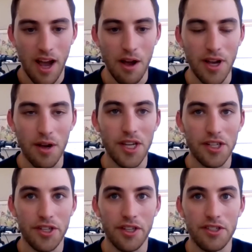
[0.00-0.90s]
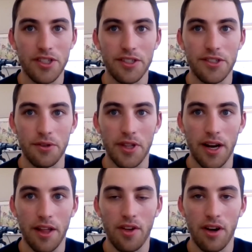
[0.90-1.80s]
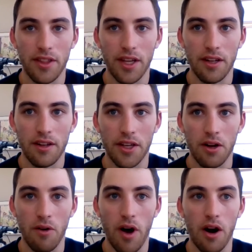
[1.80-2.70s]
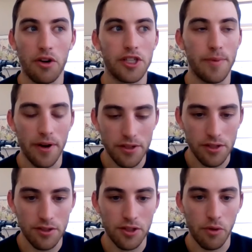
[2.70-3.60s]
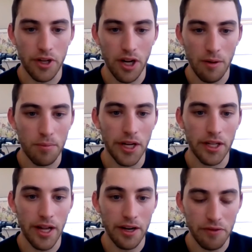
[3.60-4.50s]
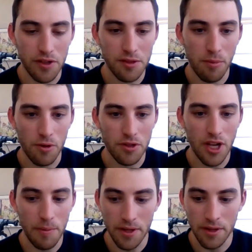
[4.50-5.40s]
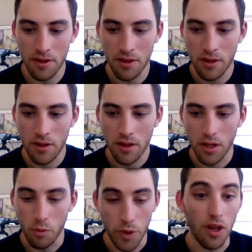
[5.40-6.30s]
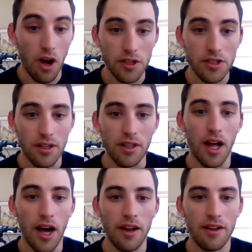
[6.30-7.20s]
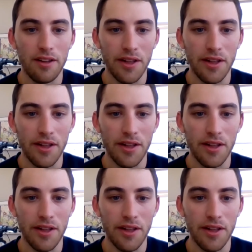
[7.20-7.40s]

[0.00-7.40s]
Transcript: I was actually going to say too that I thought that, our experiences growing up playing a lot of different sports, I mean, we lost a lot.